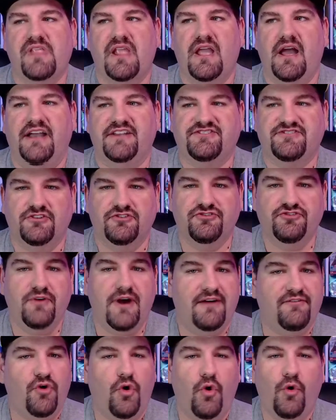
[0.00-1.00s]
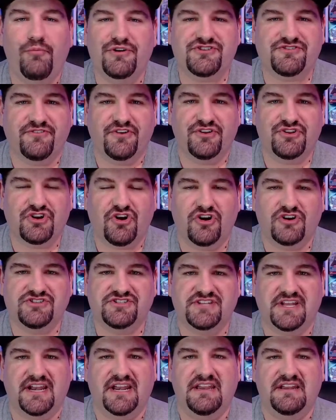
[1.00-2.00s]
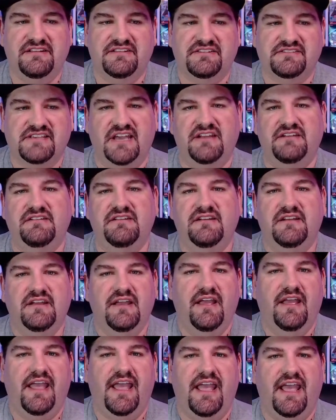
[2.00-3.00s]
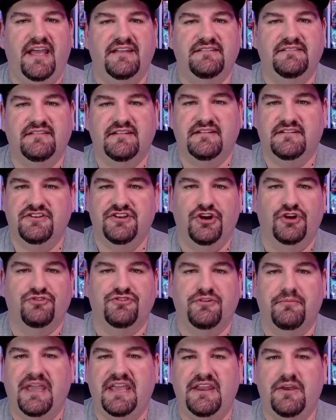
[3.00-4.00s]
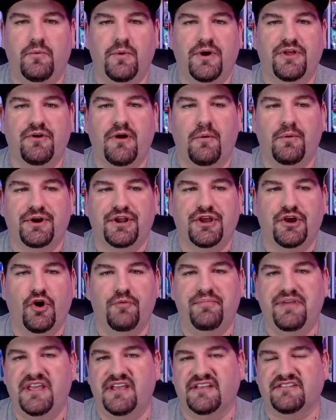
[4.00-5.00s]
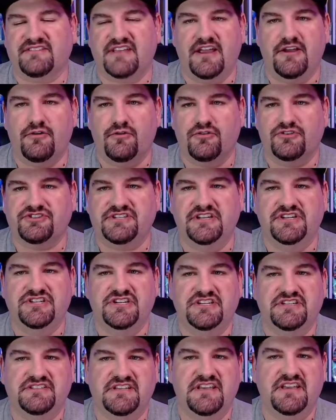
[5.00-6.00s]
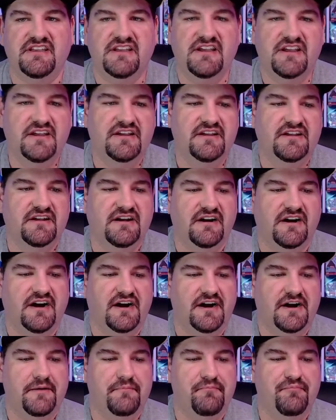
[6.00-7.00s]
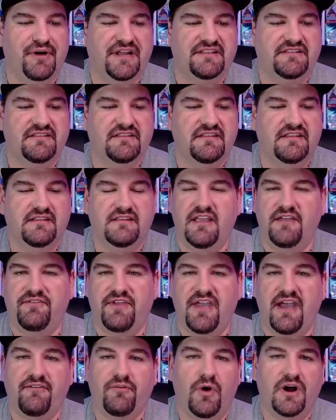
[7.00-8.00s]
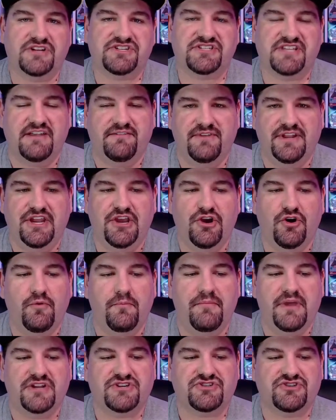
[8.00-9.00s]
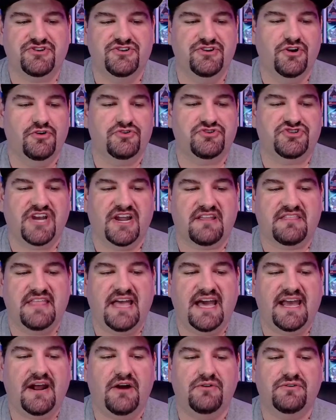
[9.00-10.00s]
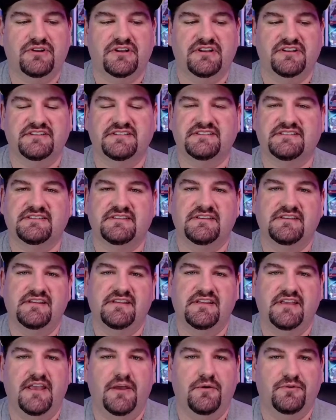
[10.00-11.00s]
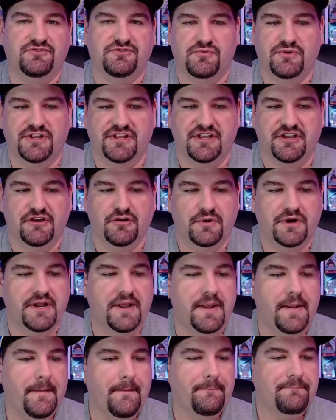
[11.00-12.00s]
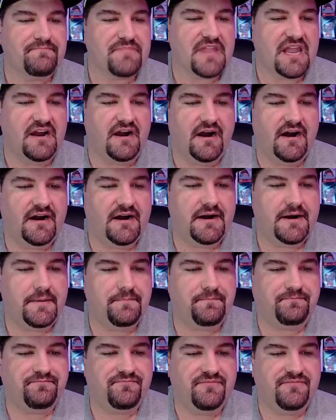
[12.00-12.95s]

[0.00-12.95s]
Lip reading: I still do have a whole bunch of other cards that I need to send, and you know, debating whether I want to go PSA or CGC. But if you haven't watched that video, make sure you go check that out because it was a really good one.